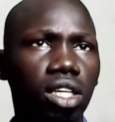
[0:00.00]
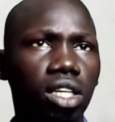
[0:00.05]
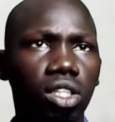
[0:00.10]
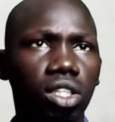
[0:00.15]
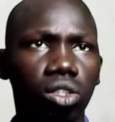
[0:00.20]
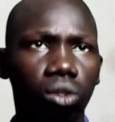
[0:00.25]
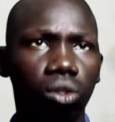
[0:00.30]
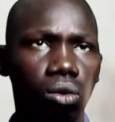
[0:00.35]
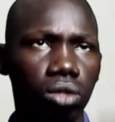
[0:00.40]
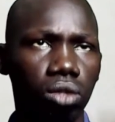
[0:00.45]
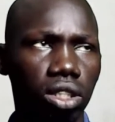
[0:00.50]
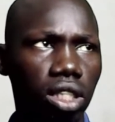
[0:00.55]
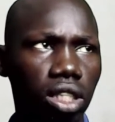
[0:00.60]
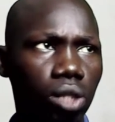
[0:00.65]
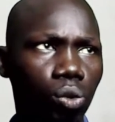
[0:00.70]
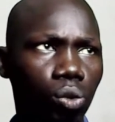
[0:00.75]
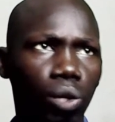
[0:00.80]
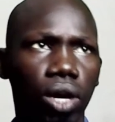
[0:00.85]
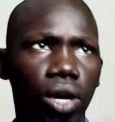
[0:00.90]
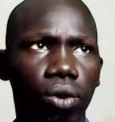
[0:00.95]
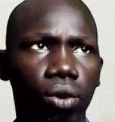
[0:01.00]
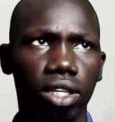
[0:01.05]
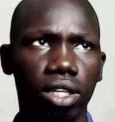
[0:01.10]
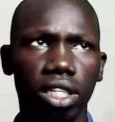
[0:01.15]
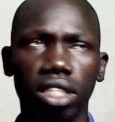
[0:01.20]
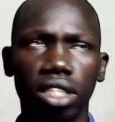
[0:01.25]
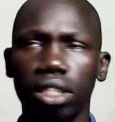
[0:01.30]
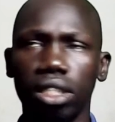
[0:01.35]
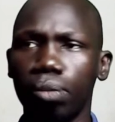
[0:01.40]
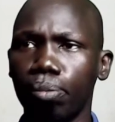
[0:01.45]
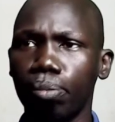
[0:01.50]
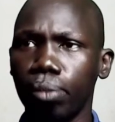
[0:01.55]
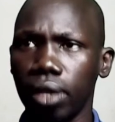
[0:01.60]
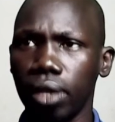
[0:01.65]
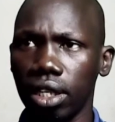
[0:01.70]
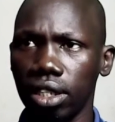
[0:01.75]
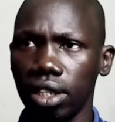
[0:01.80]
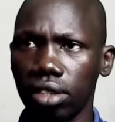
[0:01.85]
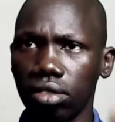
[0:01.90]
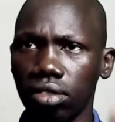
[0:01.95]
So since we are this
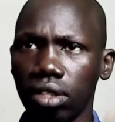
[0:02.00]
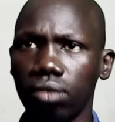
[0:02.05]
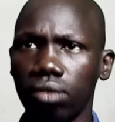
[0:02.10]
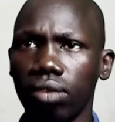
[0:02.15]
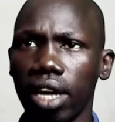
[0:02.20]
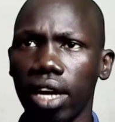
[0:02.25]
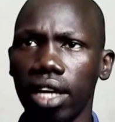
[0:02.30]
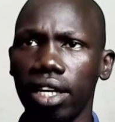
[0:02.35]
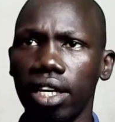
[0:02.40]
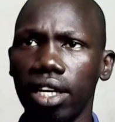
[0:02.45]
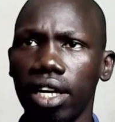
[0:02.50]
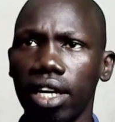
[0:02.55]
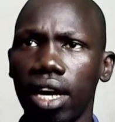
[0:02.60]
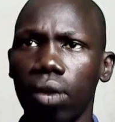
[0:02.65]
screen right here,